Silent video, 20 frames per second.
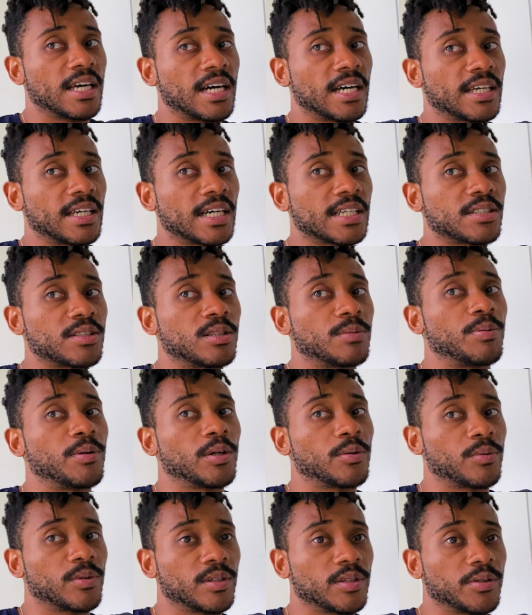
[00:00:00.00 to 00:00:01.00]
I got to the
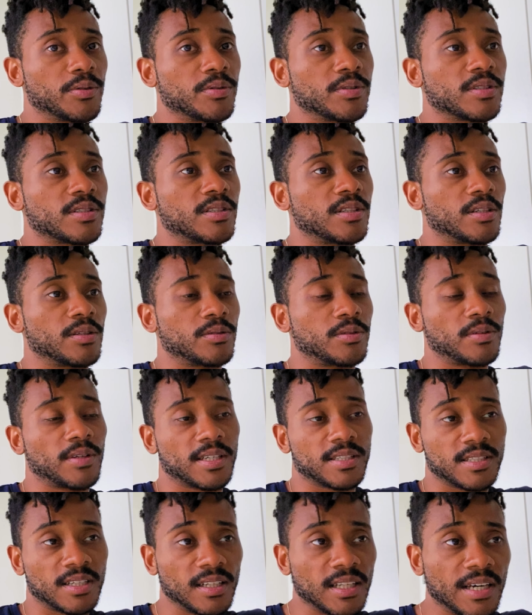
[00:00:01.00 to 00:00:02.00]
point where it was
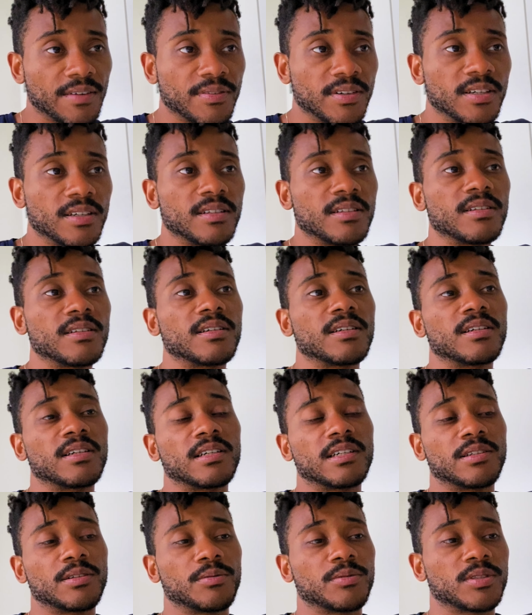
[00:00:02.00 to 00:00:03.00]
2011,
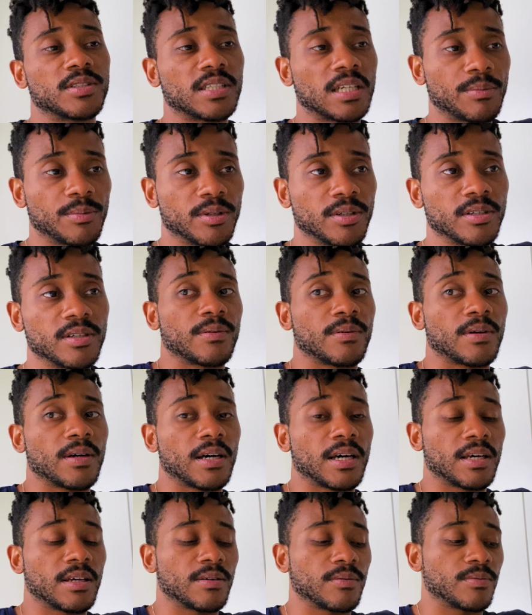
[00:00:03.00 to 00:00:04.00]
and it was summer.
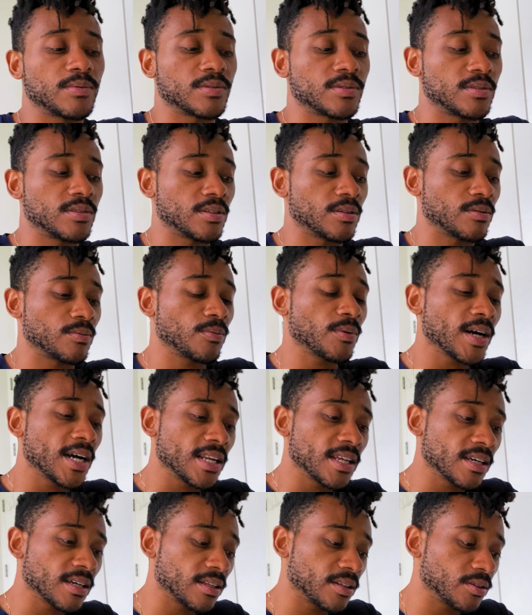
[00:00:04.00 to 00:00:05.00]
I was
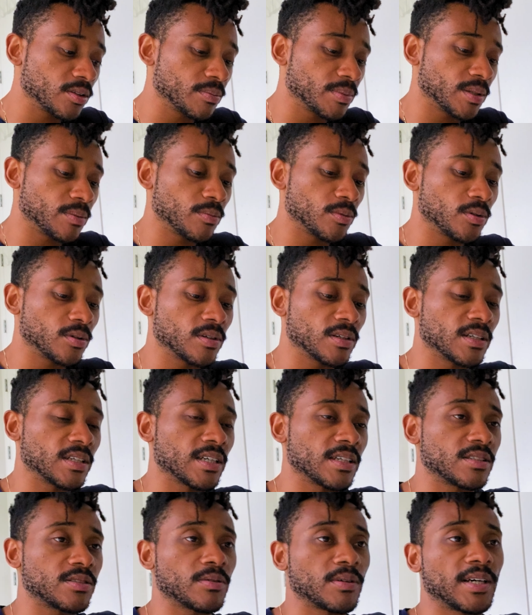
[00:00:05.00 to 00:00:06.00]
writing a little bit more,
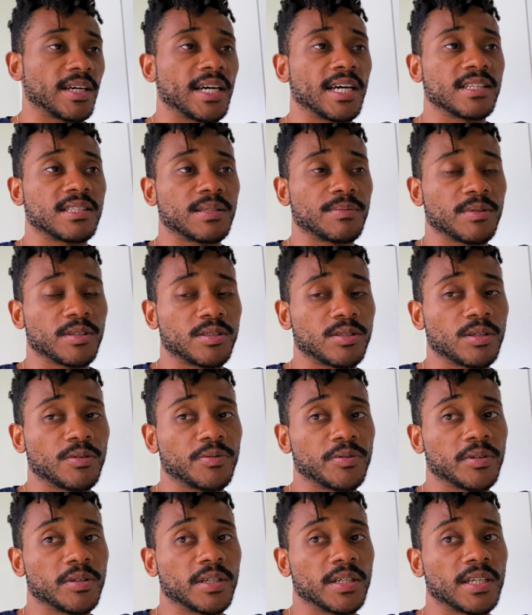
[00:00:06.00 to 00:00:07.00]
and so I had something to show
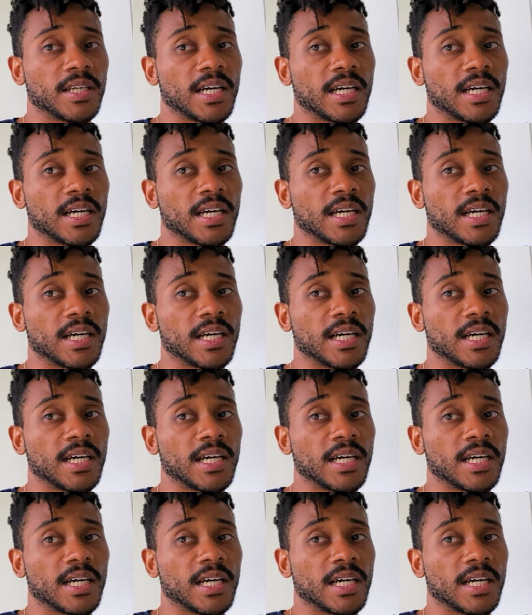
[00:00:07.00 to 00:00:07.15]
for it.